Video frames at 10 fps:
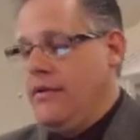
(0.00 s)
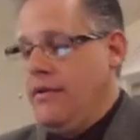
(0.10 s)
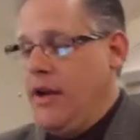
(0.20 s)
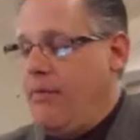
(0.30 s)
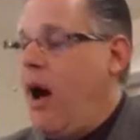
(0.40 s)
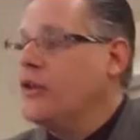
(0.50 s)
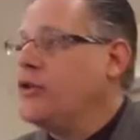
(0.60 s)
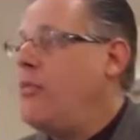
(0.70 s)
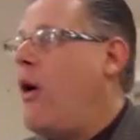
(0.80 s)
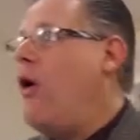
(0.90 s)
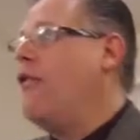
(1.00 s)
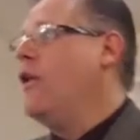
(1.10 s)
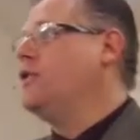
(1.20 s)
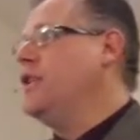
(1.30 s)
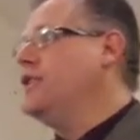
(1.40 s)
The Apostle Paul,
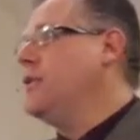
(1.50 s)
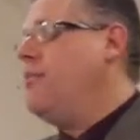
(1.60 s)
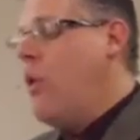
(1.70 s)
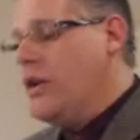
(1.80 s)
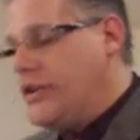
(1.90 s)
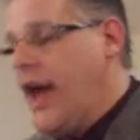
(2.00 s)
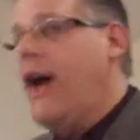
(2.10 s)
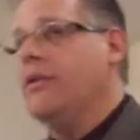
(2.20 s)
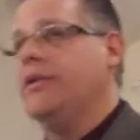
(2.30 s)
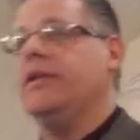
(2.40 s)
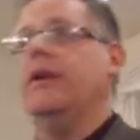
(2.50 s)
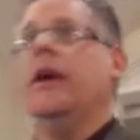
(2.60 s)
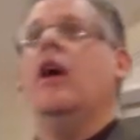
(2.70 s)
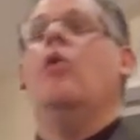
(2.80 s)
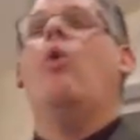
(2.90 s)
folks, listen, points out
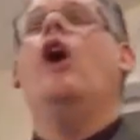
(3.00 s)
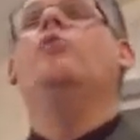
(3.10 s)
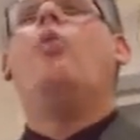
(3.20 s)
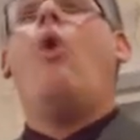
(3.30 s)
what